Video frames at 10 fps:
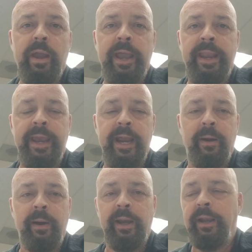
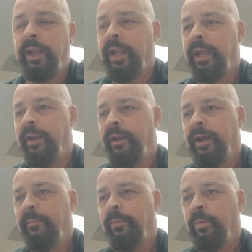Harry,
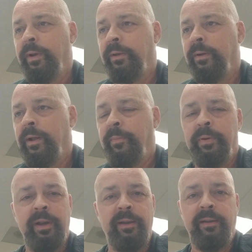and we do a
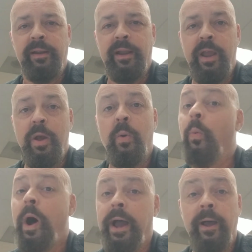pretty
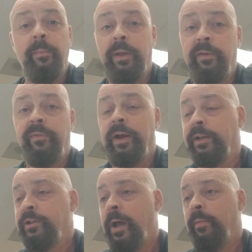wild
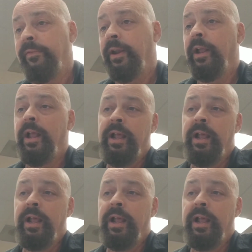motherfucking job of it.